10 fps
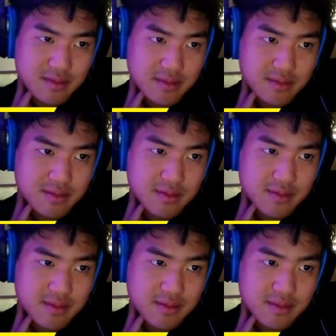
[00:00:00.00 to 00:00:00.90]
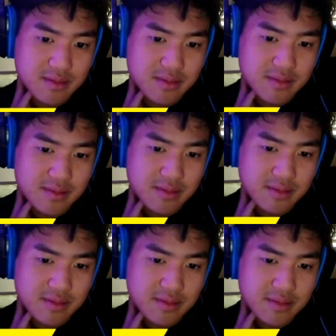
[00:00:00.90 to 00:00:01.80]

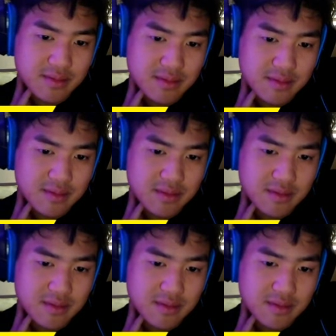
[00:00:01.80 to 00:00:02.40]
(silent)